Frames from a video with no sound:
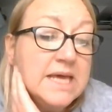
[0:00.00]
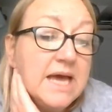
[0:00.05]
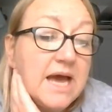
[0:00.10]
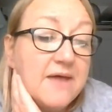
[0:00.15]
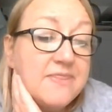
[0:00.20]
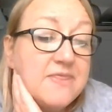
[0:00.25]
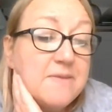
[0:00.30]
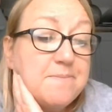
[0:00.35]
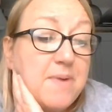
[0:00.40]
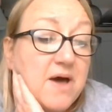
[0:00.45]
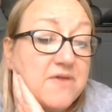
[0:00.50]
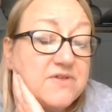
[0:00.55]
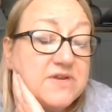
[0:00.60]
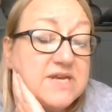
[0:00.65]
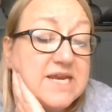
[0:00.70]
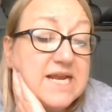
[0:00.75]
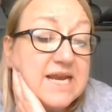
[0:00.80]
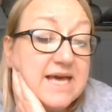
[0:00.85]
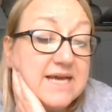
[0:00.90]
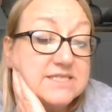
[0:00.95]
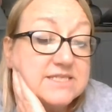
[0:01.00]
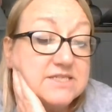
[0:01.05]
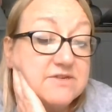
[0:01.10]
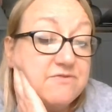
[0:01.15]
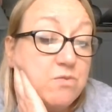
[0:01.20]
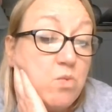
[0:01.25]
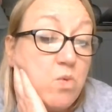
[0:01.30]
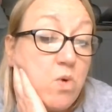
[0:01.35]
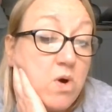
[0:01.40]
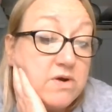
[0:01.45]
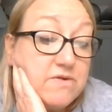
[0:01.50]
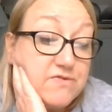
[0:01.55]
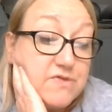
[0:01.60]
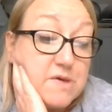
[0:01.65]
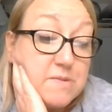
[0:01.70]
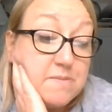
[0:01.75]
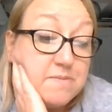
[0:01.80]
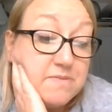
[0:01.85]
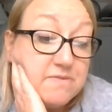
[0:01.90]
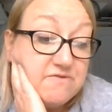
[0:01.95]
And that by the neglect of one of
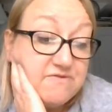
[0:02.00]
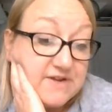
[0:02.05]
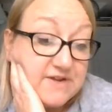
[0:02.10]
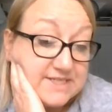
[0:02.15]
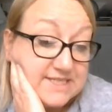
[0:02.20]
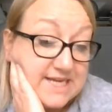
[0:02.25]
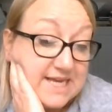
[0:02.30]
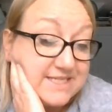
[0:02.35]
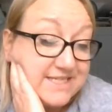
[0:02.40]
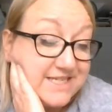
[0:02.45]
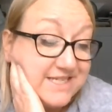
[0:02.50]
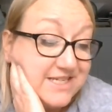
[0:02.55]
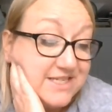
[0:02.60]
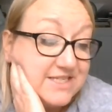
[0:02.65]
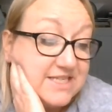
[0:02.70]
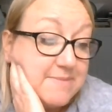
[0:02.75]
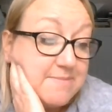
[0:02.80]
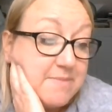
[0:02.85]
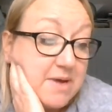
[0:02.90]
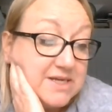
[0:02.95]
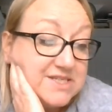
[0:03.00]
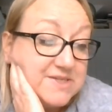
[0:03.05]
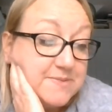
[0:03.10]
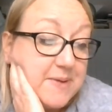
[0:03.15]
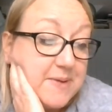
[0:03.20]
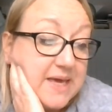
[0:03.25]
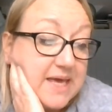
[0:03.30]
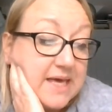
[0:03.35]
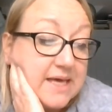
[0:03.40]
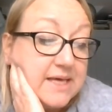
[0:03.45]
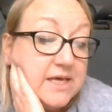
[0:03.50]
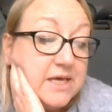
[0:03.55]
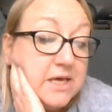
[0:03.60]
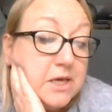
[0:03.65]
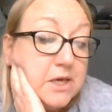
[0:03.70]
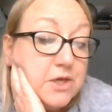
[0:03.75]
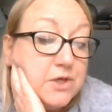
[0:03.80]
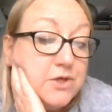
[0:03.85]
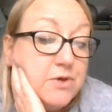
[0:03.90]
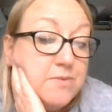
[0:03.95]
them, fantastic as they might appear,
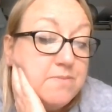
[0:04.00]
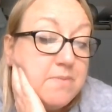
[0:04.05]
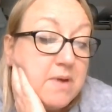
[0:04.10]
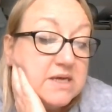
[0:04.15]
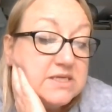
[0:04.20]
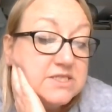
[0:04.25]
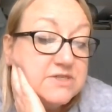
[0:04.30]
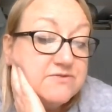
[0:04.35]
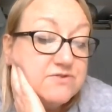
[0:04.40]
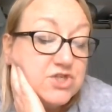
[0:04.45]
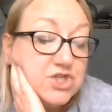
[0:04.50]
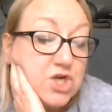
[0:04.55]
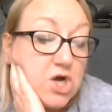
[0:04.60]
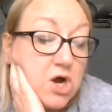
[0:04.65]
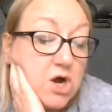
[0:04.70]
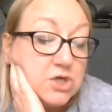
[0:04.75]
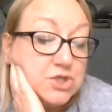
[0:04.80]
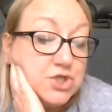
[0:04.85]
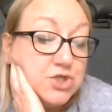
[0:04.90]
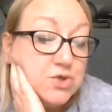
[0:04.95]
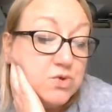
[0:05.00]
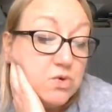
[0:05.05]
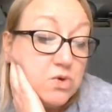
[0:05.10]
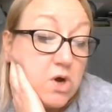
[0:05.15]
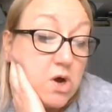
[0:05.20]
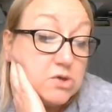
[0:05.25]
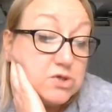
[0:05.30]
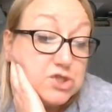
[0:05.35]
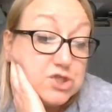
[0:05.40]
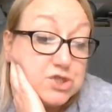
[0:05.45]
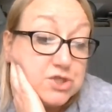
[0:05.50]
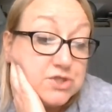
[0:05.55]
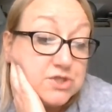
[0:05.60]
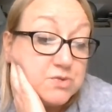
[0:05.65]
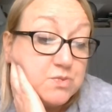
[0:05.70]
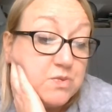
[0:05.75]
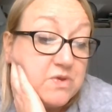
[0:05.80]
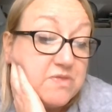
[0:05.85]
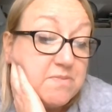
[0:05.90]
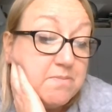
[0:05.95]
you might have charged your conscience
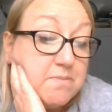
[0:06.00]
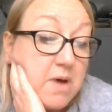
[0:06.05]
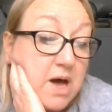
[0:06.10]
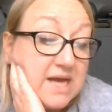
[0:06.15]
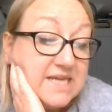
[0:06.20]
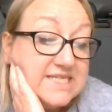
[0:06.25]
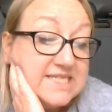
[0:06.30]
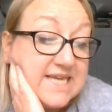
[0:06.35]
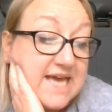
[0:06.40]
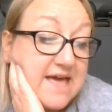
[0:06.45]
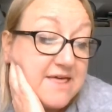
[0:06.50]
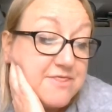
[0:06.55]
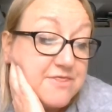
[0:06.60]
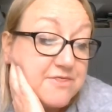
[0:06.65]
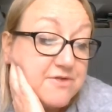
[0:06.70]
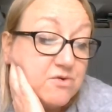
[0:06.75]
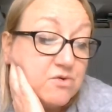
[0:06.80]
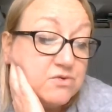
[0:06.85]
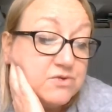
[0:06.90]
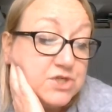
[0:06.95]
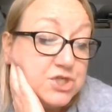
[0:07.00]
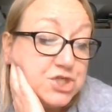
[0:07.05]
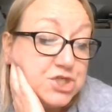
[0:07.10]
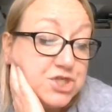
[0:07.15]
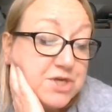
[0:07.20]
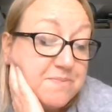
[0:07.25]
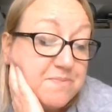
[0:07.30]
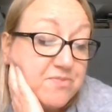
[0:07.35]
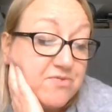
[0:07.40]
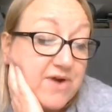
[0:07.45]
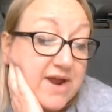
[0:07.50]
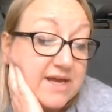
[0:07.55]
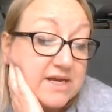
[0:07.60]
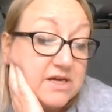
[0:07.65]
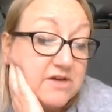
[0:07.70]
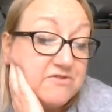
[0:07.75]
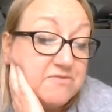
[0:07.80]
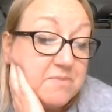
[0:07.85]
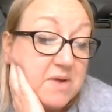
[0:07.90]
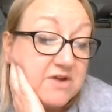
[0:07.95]
with my death or the shipwreck
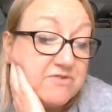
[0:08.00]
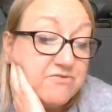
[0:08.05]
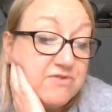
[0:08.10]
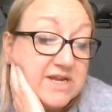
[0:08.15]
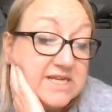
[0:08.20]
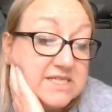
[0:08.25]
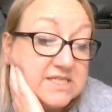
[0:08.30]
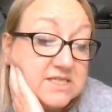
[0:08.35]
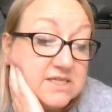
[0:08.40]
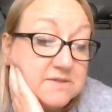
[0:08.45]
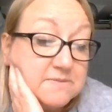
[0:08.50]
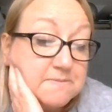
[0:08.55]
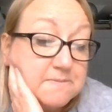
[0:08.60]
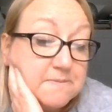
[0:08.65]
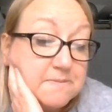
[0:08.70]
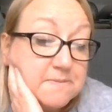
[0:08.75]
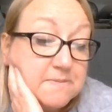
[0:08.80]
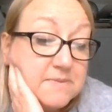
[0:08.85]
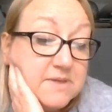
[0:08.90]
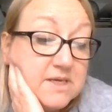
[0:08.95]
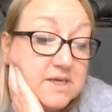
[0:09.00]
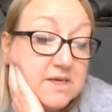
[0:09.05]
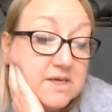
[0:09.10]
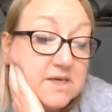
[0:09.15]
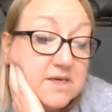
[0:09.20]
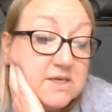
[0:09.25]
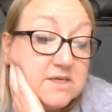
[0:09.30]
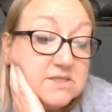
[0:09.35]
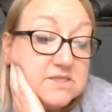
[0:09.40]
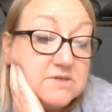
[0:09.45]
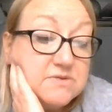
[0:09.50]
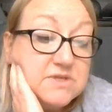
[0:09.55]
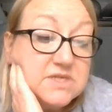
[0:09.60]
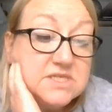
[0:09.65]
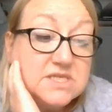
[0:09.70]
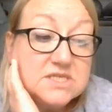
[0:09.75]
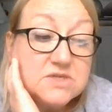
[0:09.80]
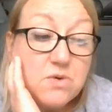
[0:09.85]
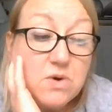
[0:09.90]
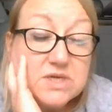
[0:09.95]
of my reason. So
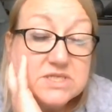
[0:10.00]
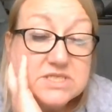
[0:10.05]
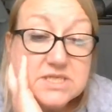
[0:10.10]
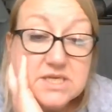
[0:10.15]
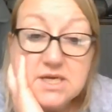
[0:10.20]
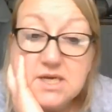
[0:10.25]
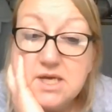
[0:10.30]
this is quite